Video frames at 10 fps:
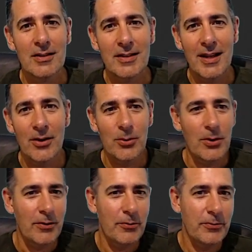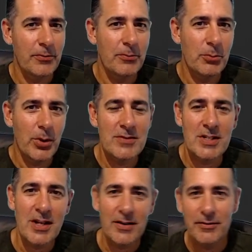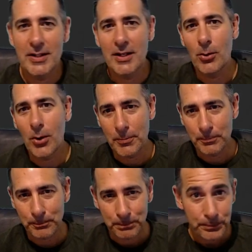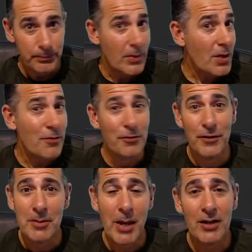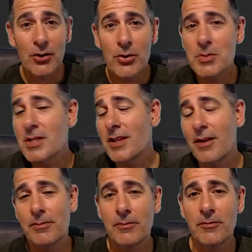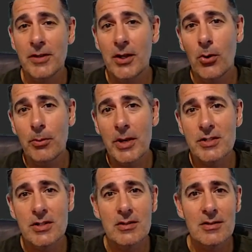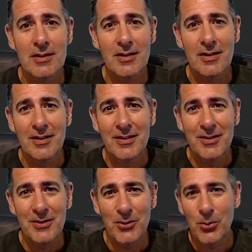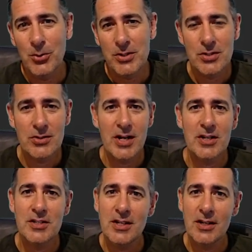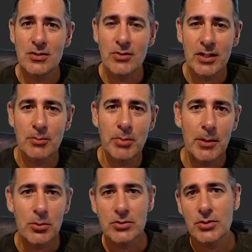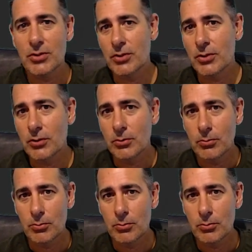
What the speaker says: Now, I've previously done a video on feedback loops, and in that video I mentioned the haunted strategy and directed people to